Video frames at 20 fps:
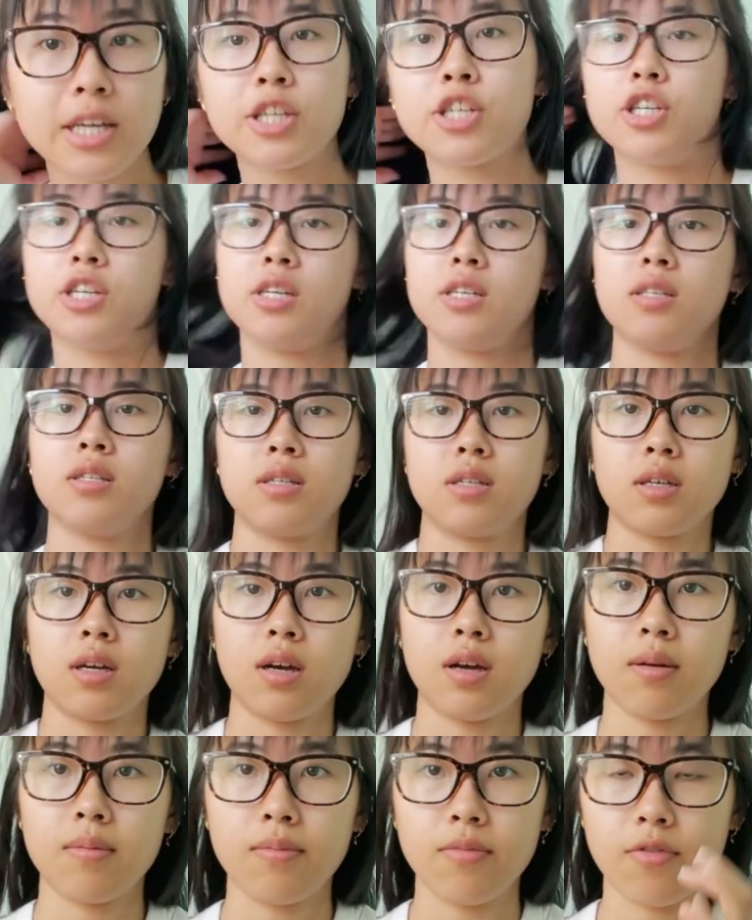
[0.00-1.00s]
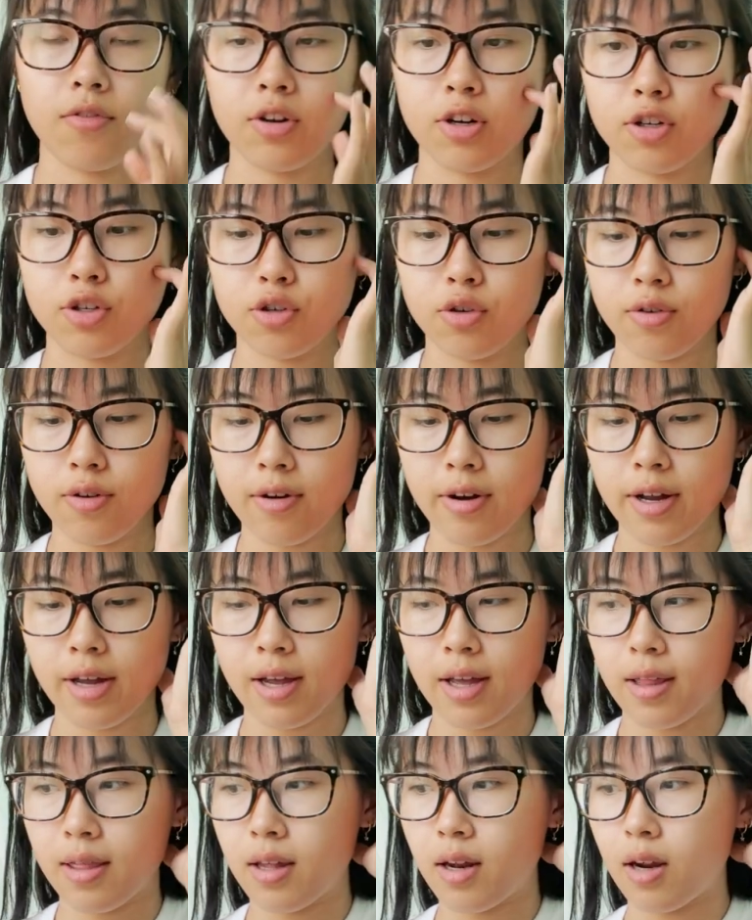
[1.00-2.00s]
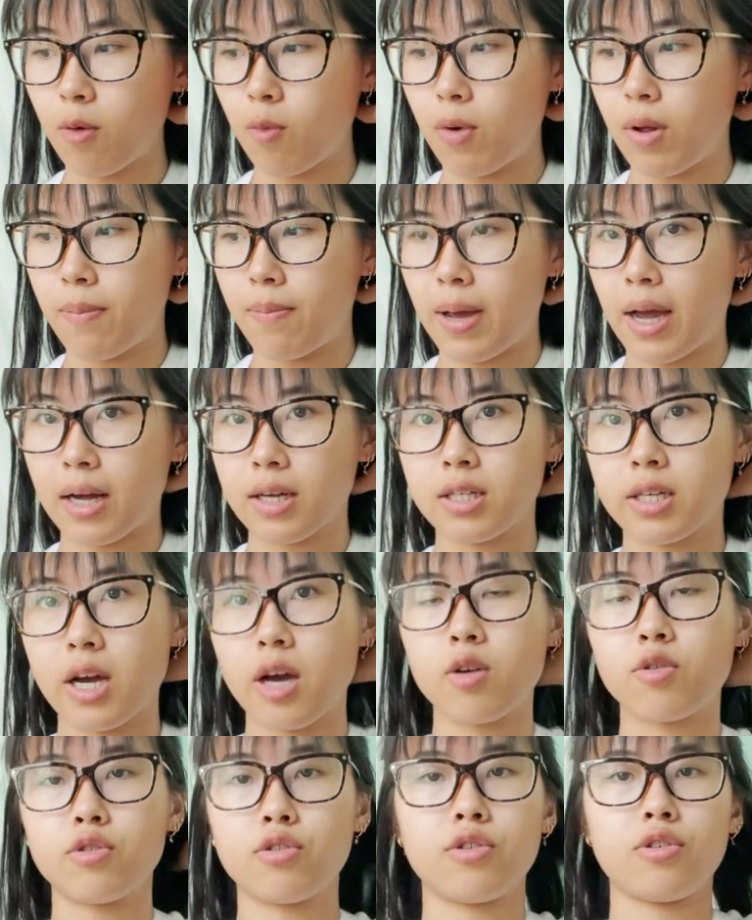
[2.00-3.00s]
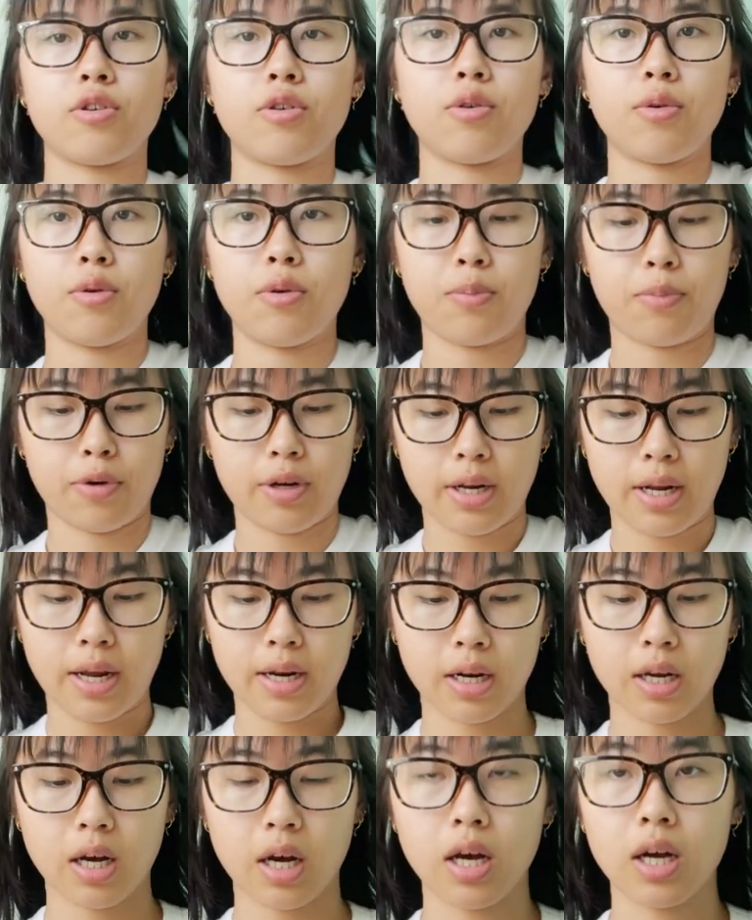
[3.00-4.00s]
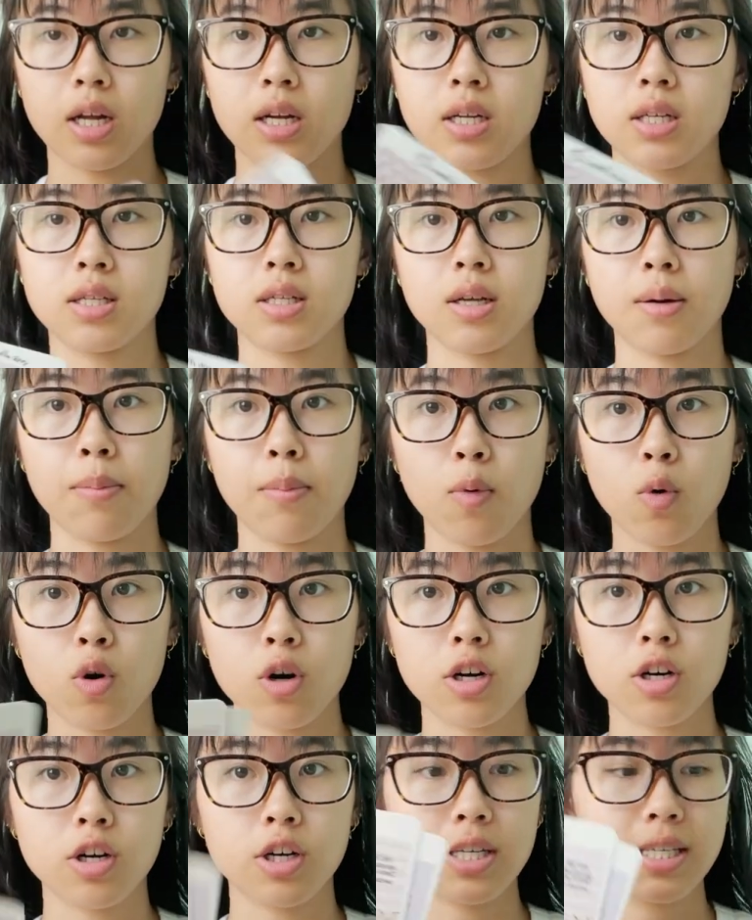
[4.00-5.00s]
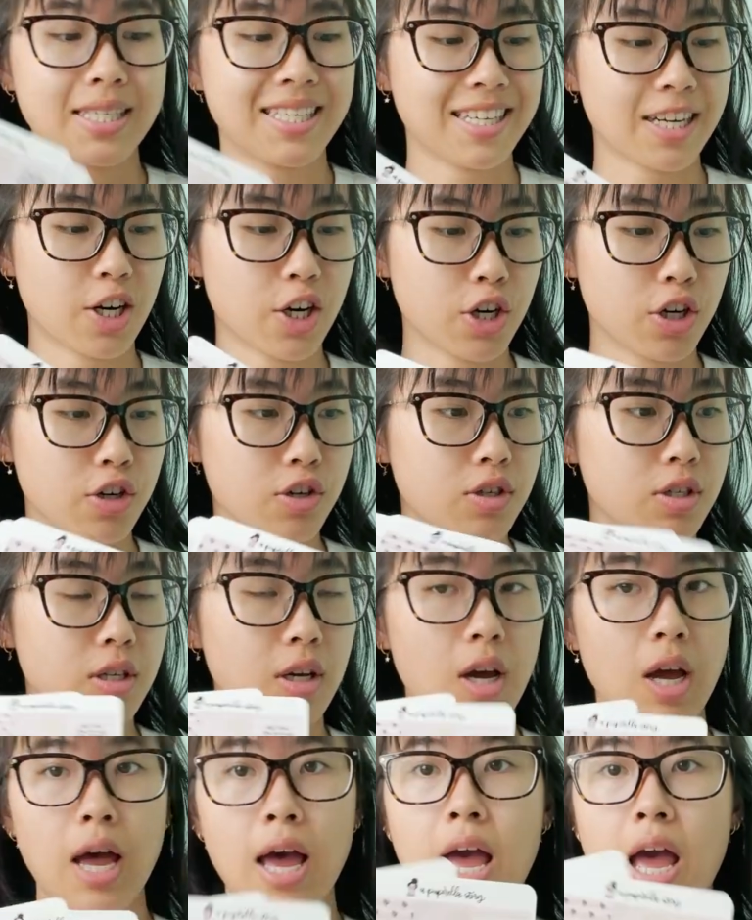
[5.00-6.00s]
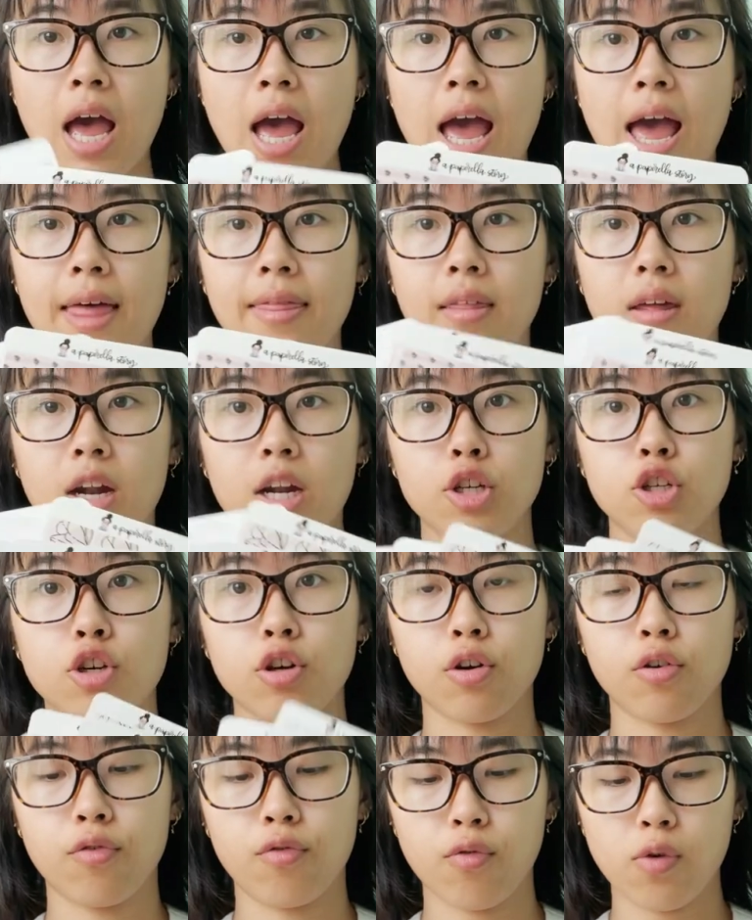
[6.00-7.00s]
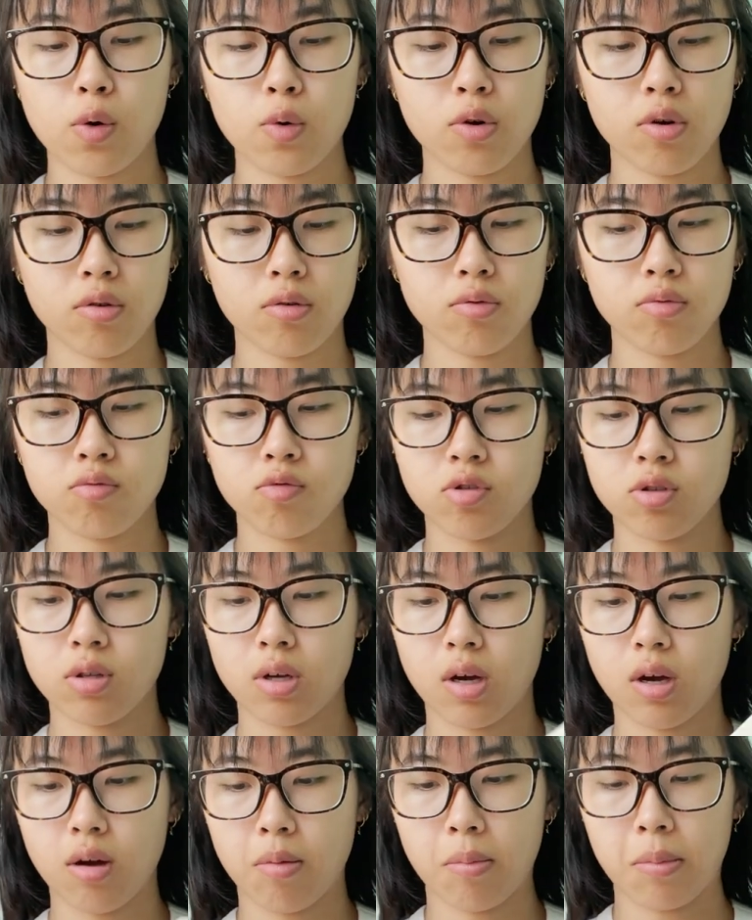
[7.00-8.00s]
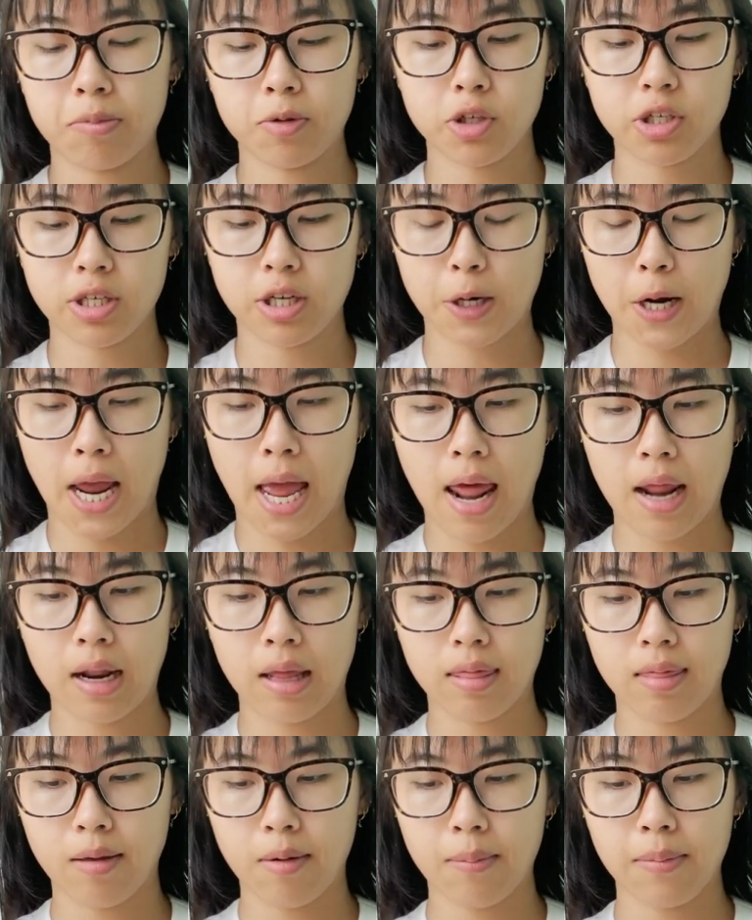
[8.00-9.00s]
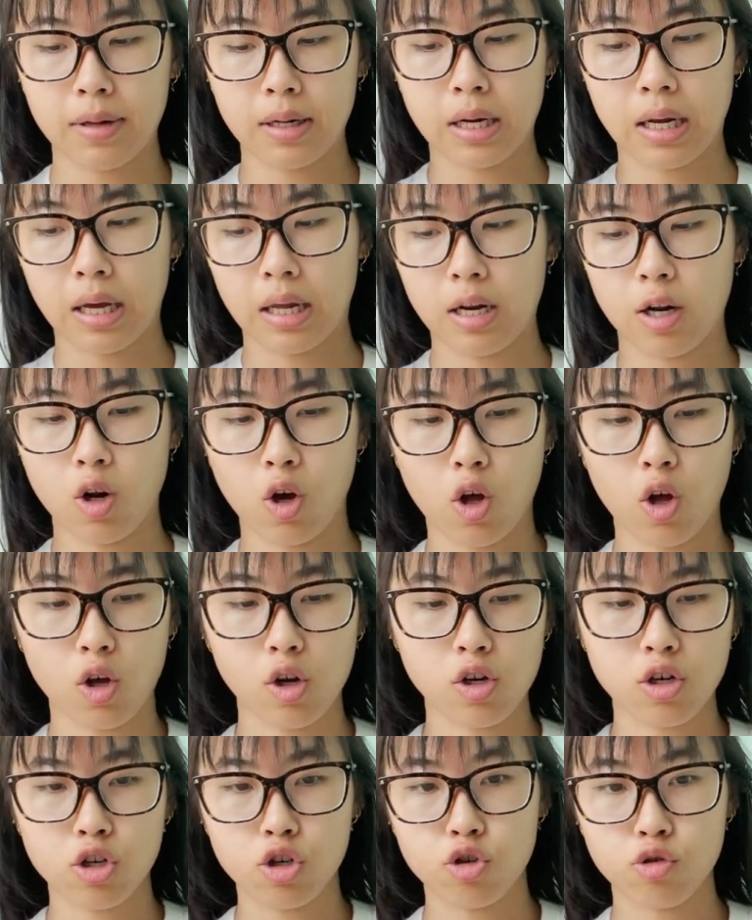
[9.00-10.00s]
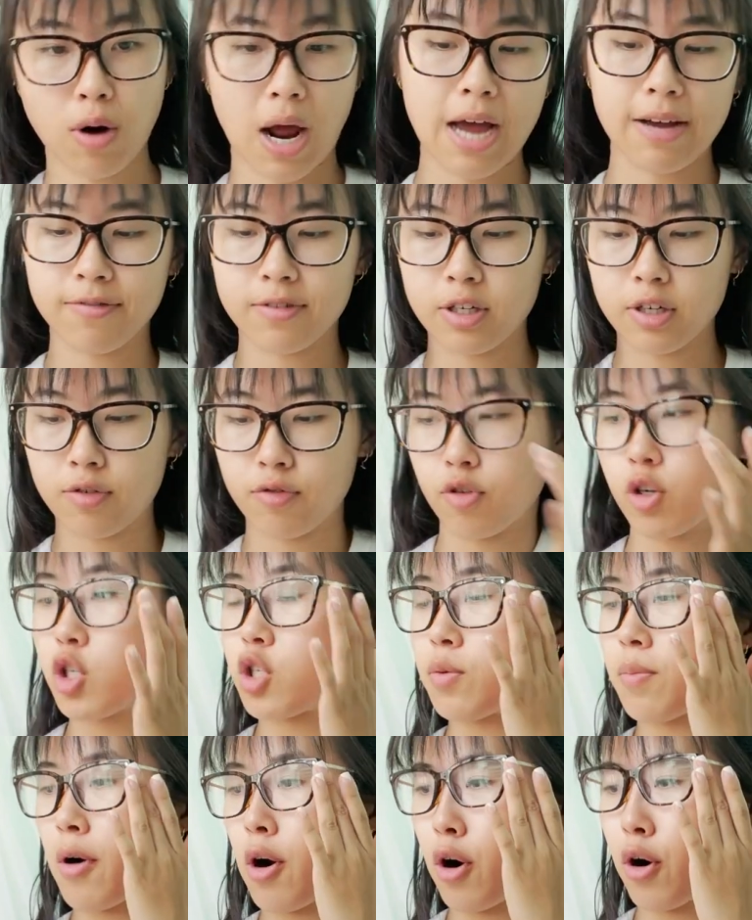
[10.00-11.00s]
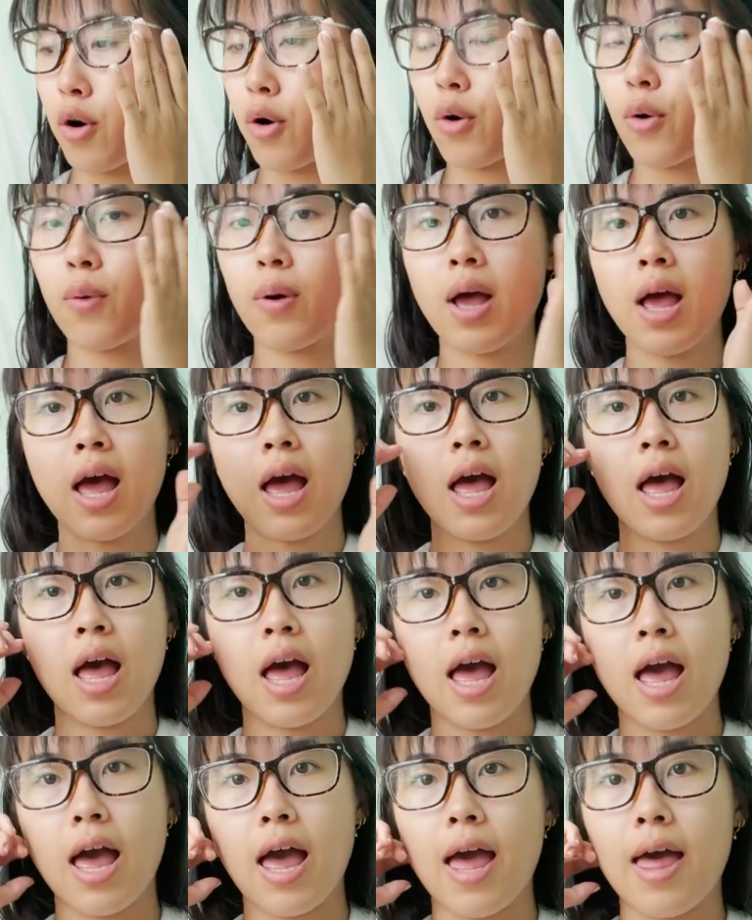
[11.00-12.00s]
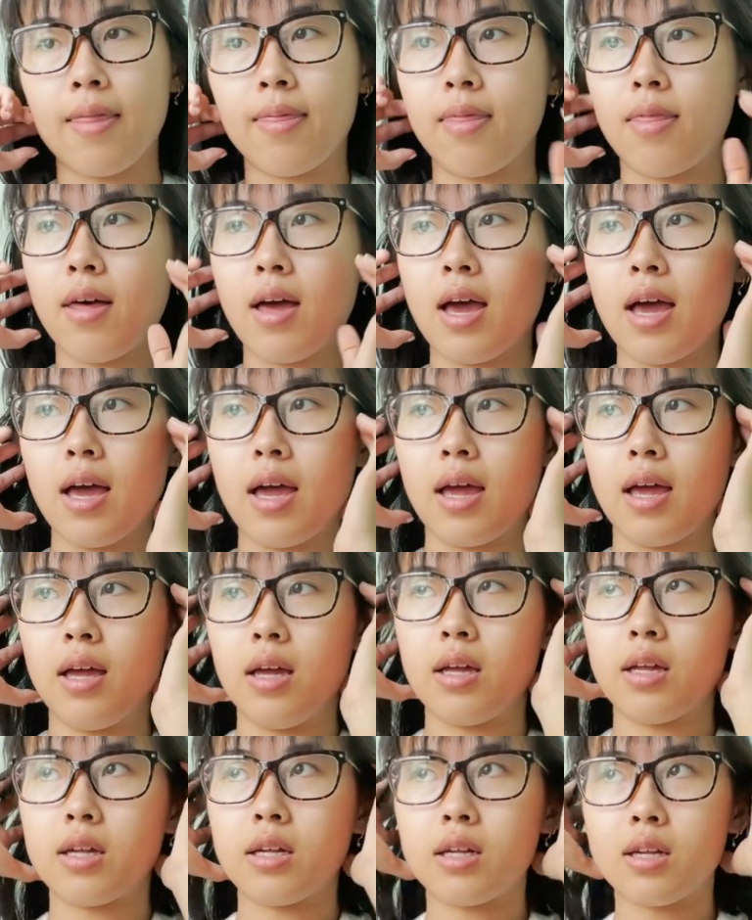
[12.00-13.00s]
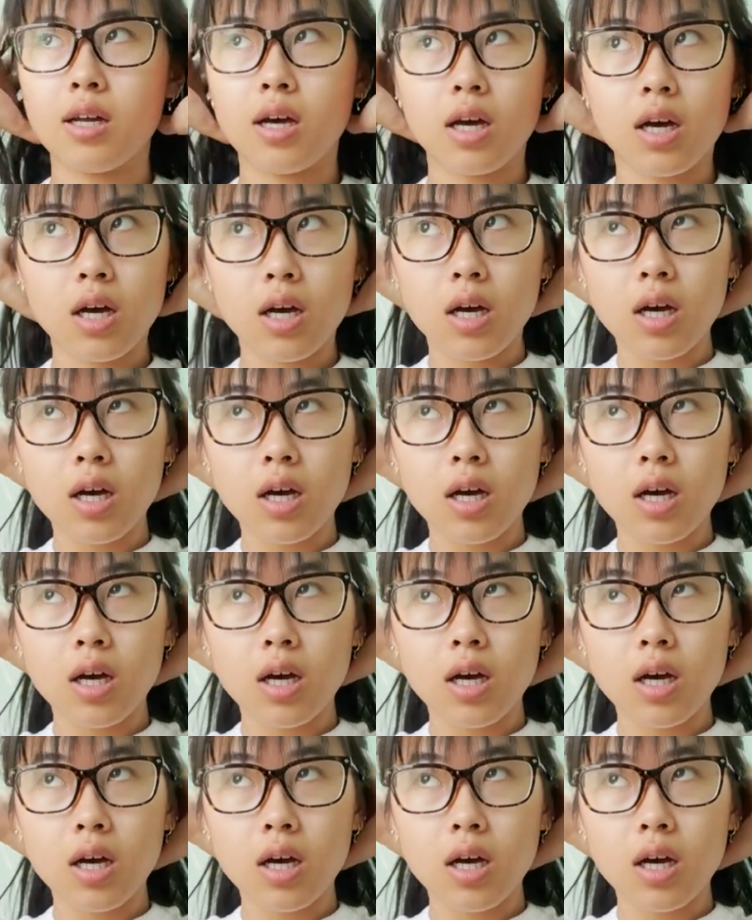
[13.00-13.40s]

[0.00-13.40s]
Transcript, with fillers: Just finished tutoring, and then I went back down to print and cut some more stickers, and then I took photos. I'm just gonna edit them and get it all drafted for tomorrow, and then